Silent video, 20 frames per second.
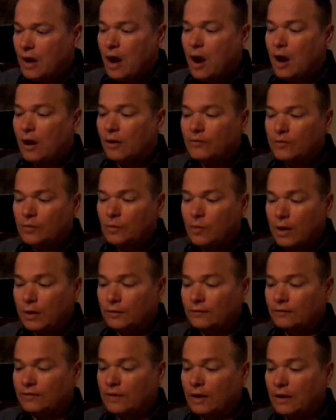Harvey
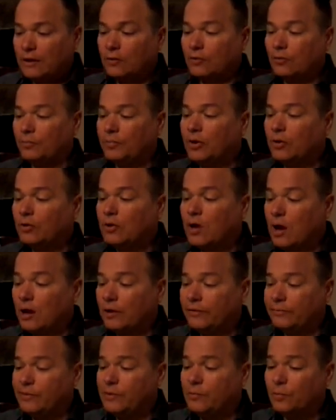Weinstein, or Bill
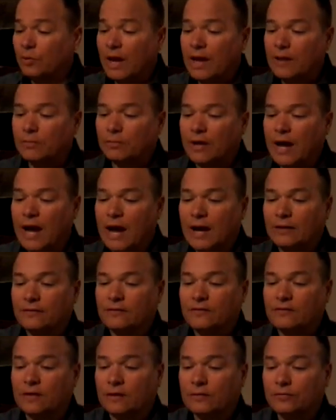Cosby, were able to hide
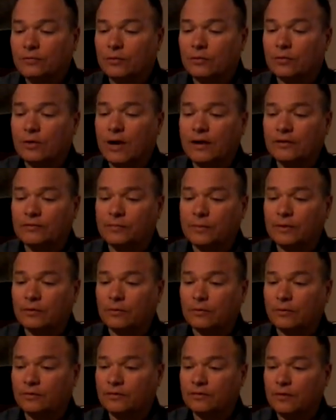sexual harassment
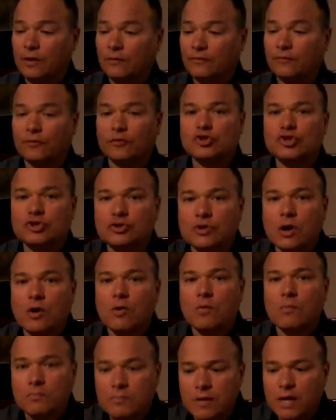or assault for
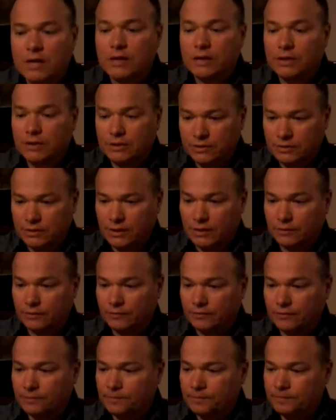so many
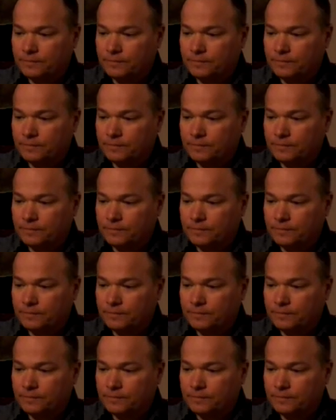years.